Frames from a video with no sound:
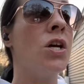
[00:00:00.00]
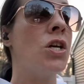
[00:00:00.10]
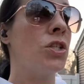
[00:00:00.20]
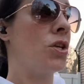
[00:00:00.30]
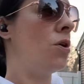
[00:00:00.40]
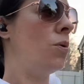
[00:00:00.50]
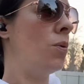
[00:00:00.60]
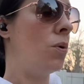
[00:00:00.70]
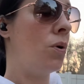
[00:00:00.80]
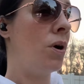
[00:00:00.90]

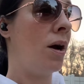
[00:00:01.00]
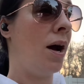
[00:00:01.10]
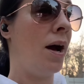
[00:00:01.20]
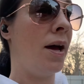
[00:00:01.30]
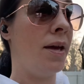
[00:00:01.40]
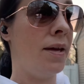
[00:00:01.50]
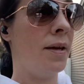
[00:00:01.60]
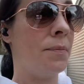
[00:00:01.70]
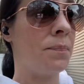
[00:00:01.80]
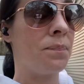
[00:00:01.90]
So I
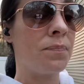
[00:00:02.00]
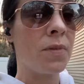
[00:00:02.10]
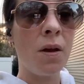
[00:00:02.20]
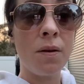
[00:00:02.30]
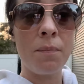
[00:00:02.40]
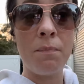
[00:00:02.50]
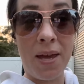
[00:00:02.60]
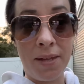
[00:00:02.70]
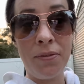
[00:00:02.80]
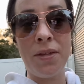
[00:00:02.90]
made